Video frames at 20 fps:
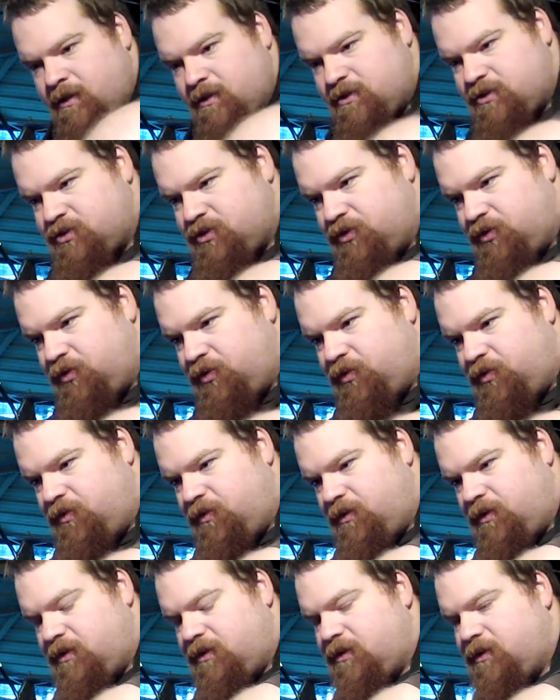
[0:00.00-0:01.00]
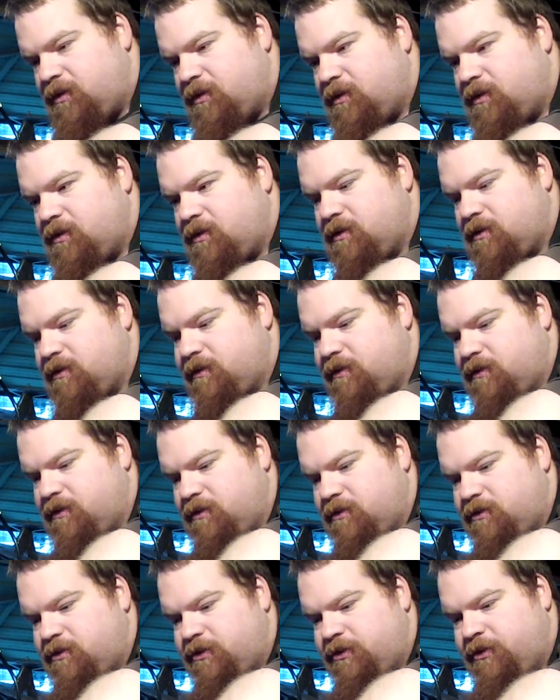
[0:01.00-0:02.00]
to
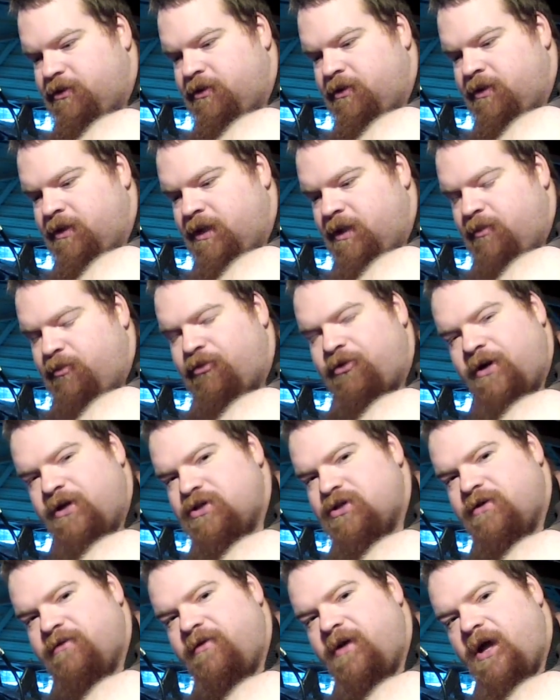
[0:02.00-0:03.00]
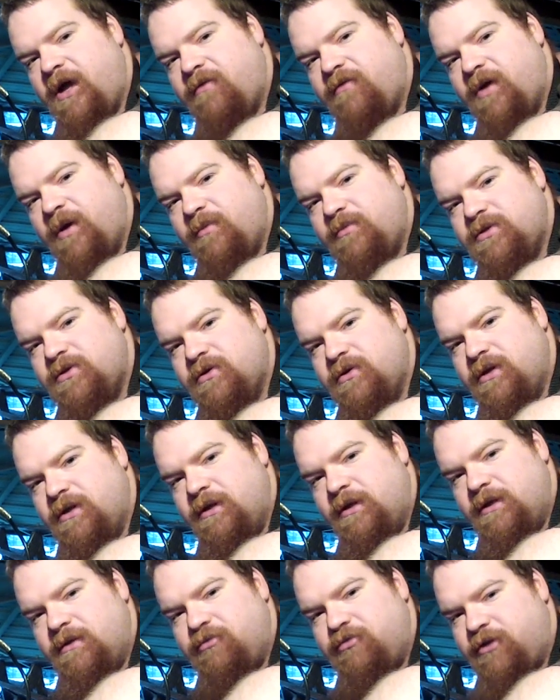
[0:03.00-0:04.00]
turn the pressure valve up to
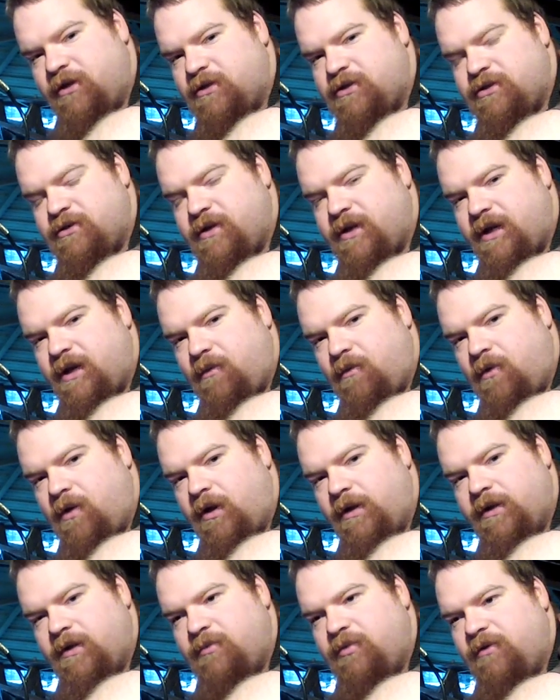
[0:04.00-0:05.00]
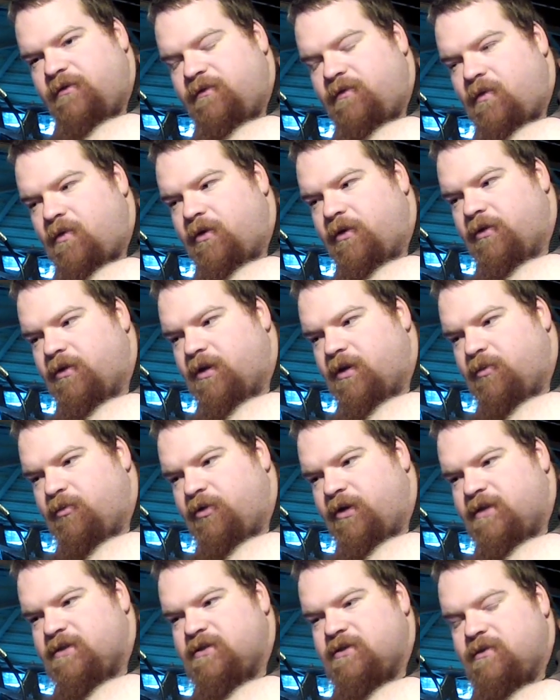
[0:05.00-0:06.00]
the pressure that I wanted before the
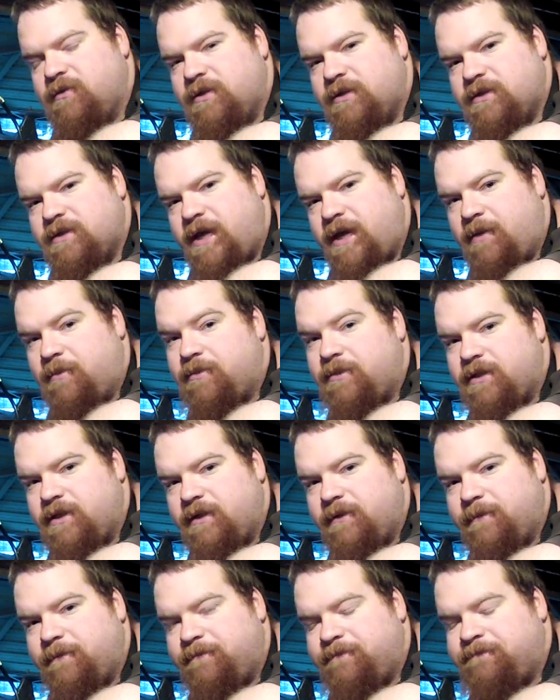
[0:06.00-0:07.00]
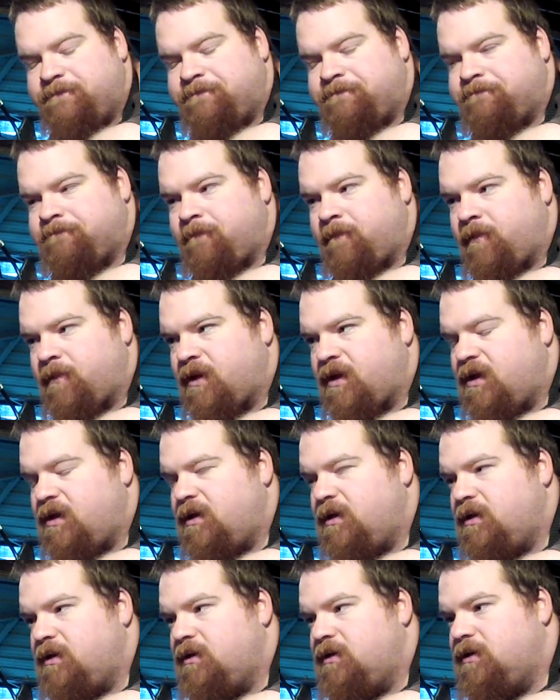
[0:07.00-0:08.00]
compressor was empty.
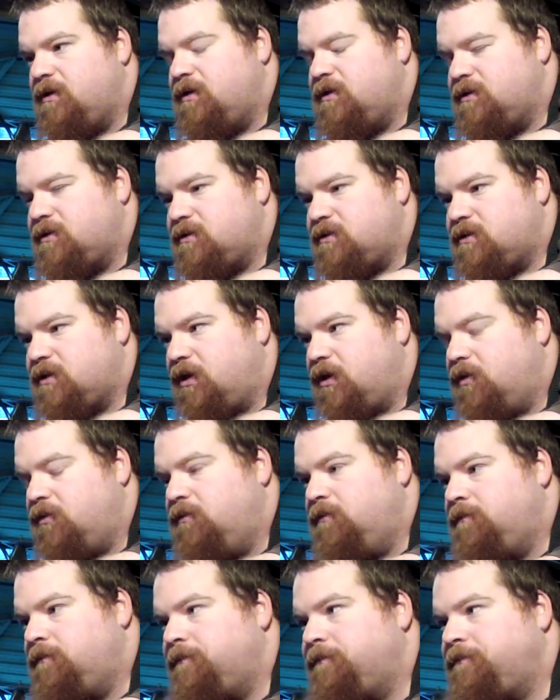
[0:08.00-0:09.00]
So,